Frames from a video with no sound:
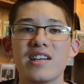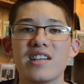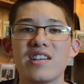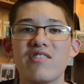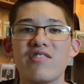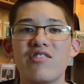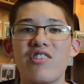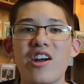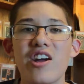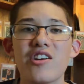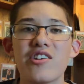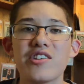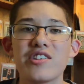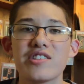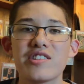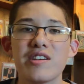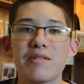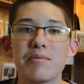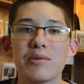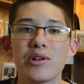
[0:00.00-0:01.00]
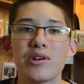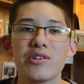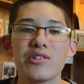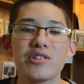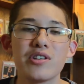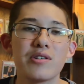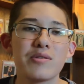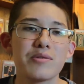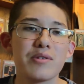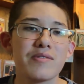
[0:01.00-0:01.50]
very similar in
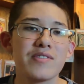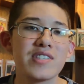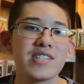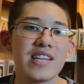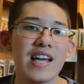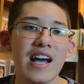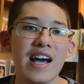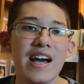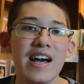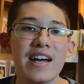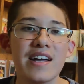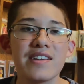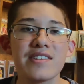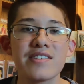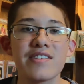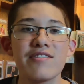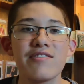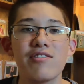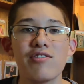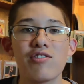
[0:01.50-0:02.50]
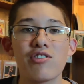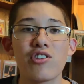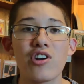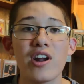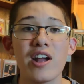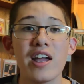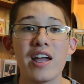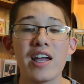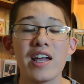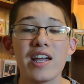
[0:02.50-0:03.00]
terms of size,
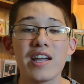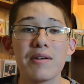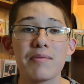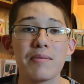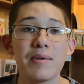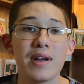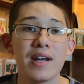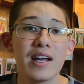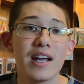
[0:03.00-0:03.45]
frame,